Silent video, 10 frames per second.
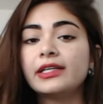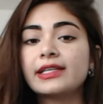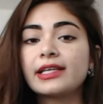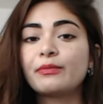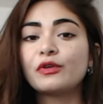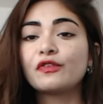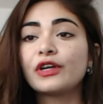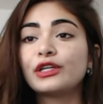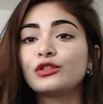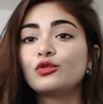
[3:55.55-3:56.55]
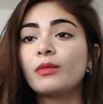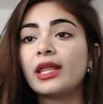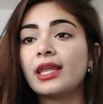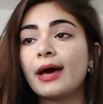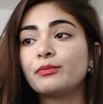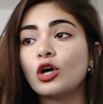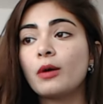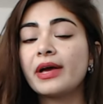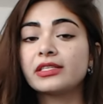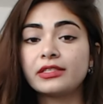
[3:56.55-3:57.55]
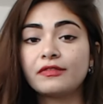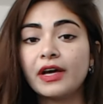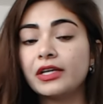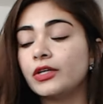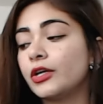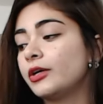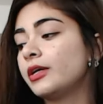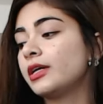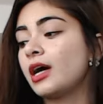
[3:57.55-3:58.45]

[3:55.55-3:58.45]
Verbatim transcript: Yes, I'm referring to my laptop as a divider.